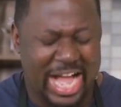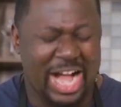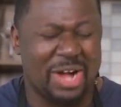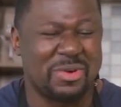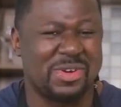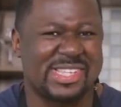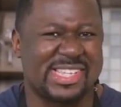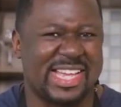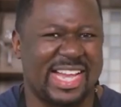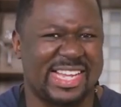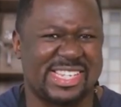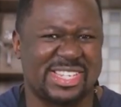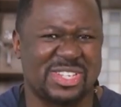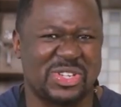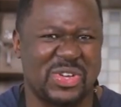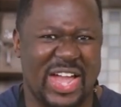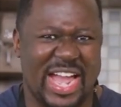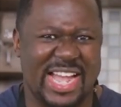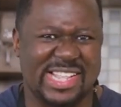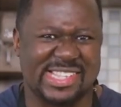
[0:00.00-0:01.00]
I always say
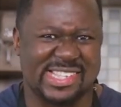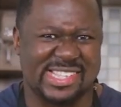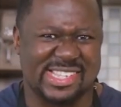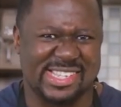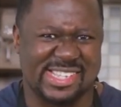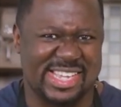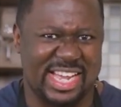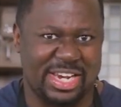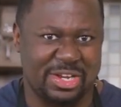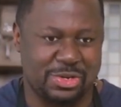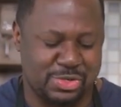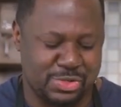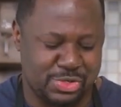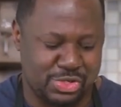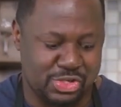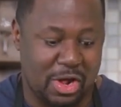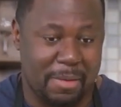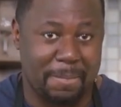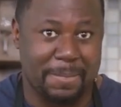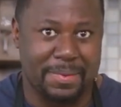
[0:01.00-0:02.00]
until your ancestors tell you to
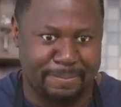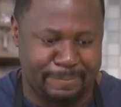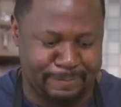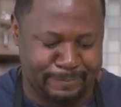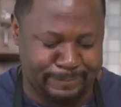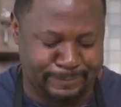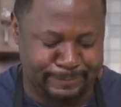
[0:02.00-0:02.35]
stop.